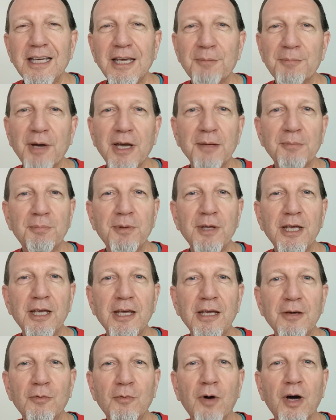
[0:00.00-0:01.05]
It might
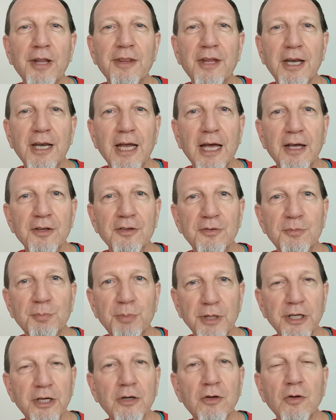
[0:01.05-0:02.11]
be one that has
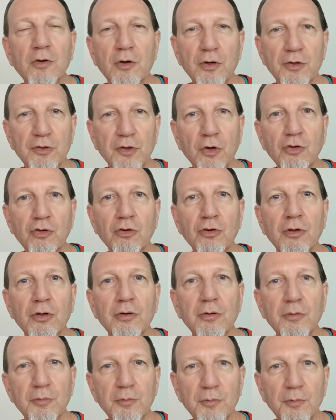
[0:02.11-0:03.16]
political or
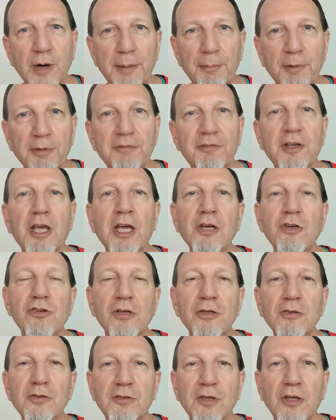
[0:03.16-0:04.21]
social
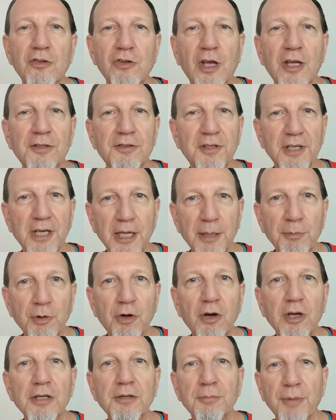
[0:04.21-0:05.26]
ramifications, such as an
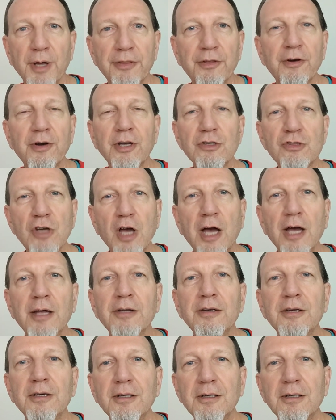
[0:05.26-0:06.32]
immigrant mother and
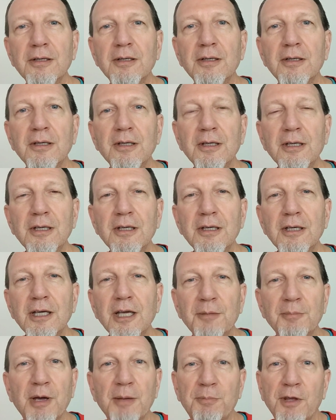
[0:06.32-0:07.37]
child.
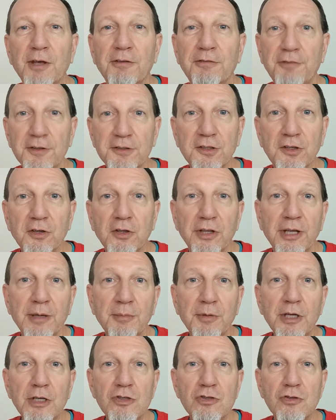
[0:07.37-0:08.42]
It might be a physical
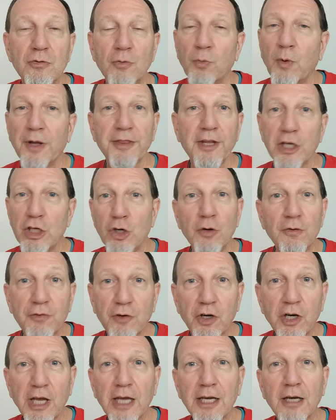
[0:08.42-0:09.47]
image, one that you've
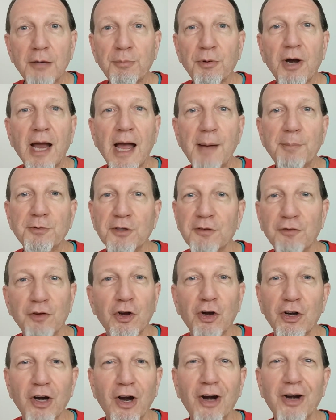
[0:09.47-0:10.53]
created perhaps if
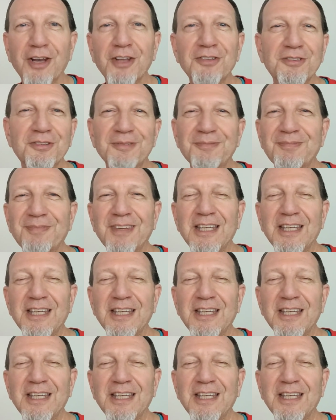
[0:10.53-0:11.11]
you're an artist,